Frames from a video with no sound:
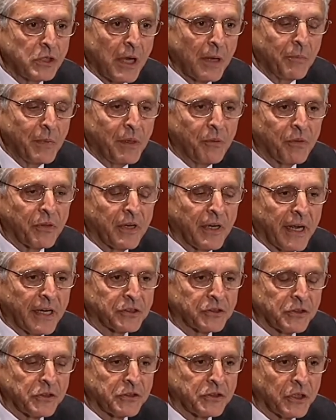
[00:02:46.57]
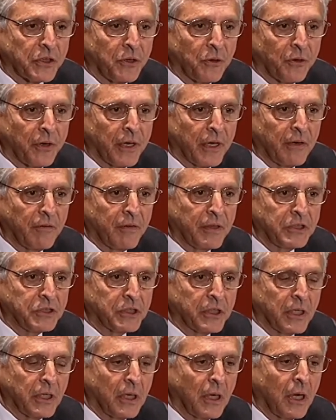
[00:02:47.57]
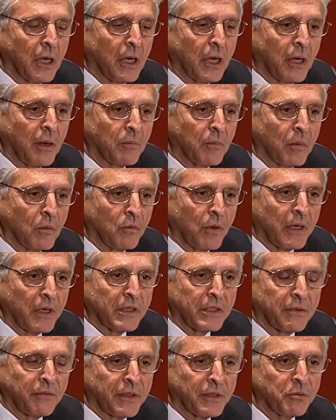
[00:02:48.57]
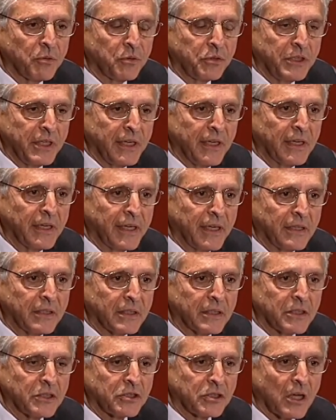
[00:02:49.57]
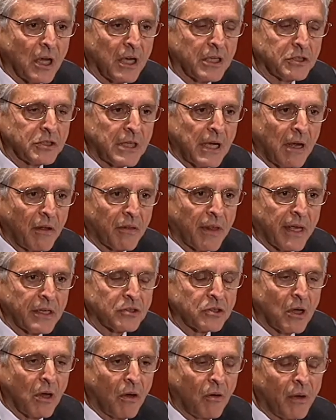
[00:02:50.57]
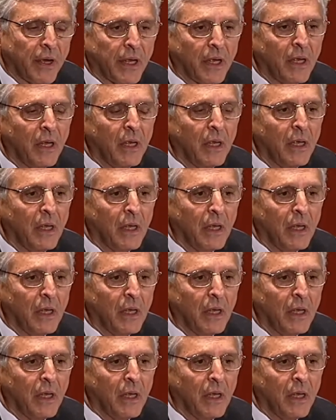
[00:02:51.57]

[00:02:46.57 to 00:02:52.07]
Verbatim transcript: I meet with the National Security Division um, relatively routinely to discuss how that's going.